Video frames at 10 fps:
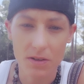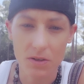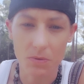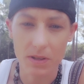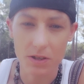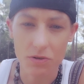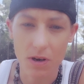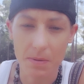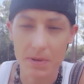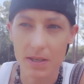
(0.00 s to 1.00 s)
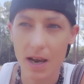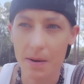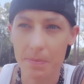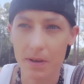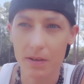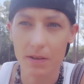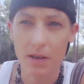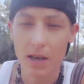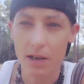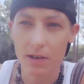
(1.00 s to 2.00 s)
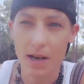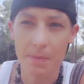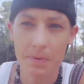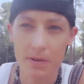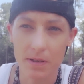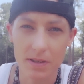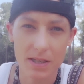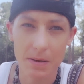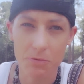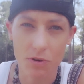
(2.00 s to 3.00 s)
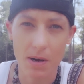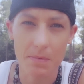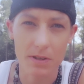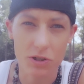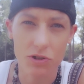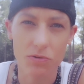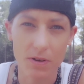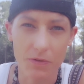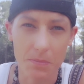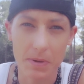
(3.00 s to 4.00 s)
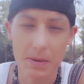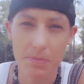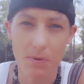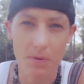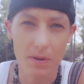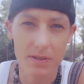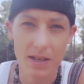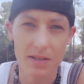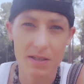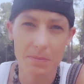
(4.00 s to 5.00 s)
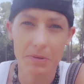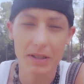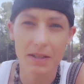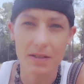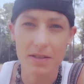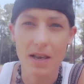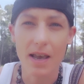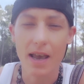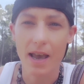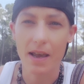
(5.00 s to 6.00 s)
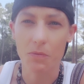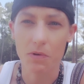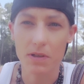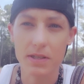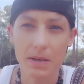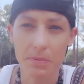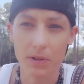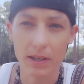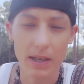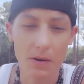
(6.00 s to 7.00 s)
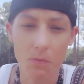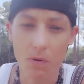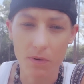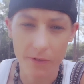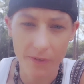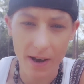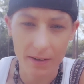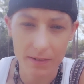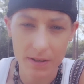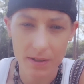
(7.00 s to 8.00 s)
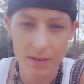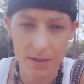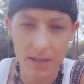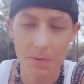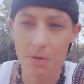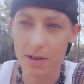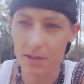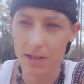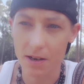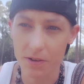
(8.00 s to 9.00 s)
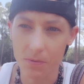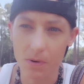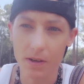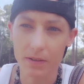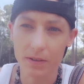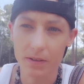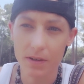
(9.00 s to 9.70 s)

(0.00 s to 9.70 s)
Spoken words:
So when these traumas happen, could happen the same trauma to two different people, say siblings, and one sibling it won't affect the same way as the other one.